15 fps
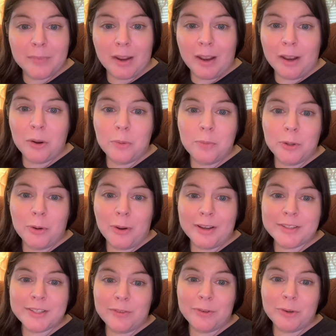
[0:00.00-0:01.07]
I hope you
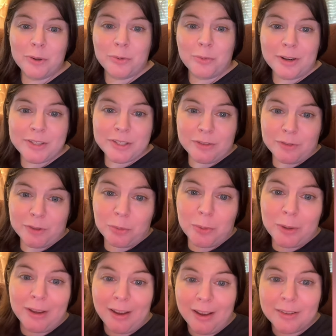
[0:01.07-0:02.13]
guys have a good rest of your
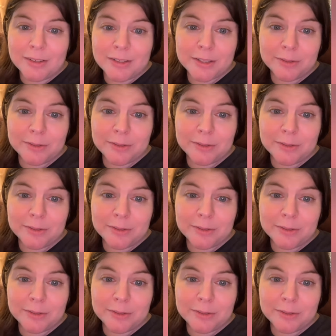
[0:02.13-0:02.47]
weekend.